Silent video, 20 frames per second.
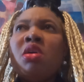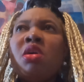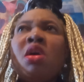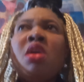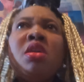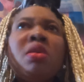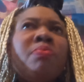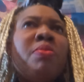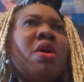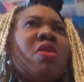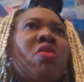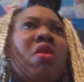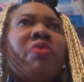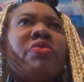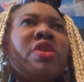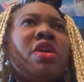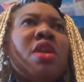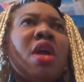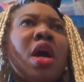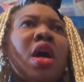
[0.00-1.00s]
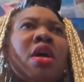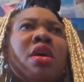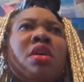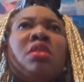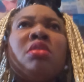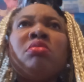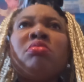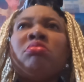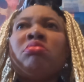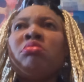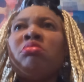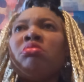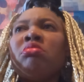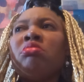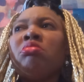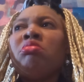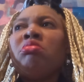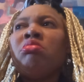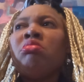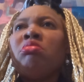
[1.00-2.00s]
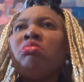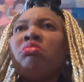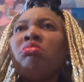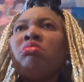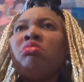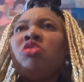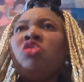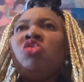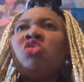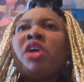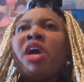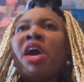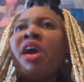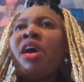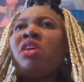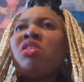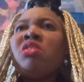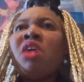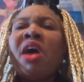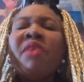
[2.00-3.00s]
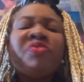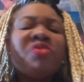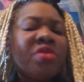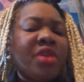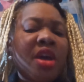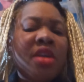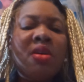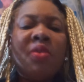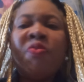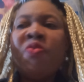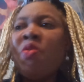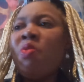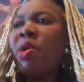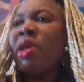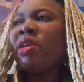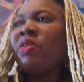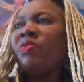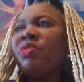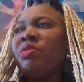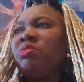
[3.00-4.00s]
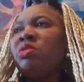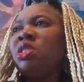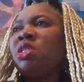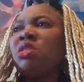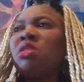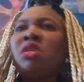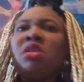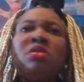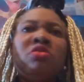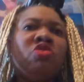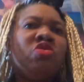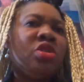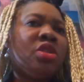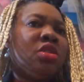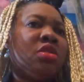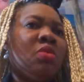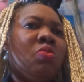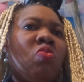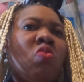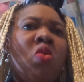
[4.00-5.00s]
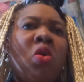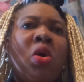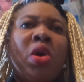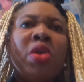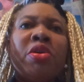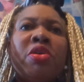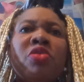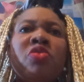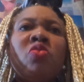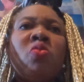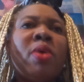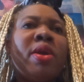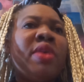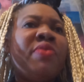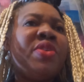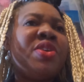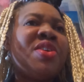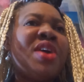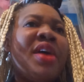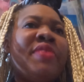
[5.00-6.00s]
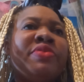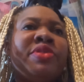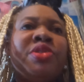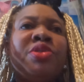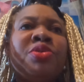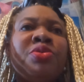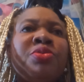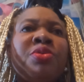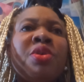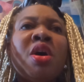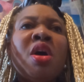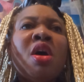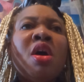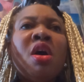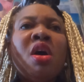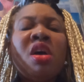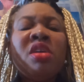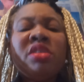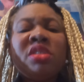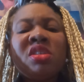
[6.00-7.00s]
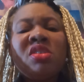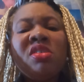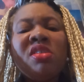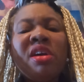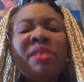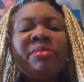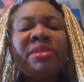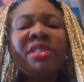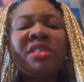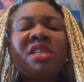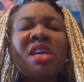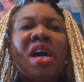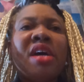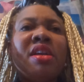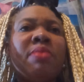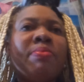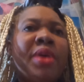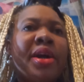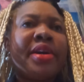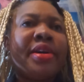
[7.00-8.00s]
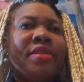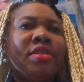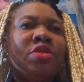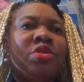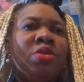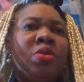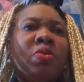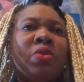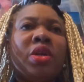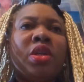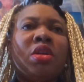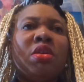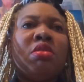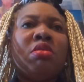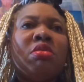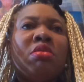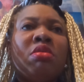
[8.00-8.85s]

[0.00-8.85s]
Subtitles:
In the middle of the night, you have to get up for whatever reason, drink some water, do whatever you have to do. And you say, oh, let me see how the market is doing.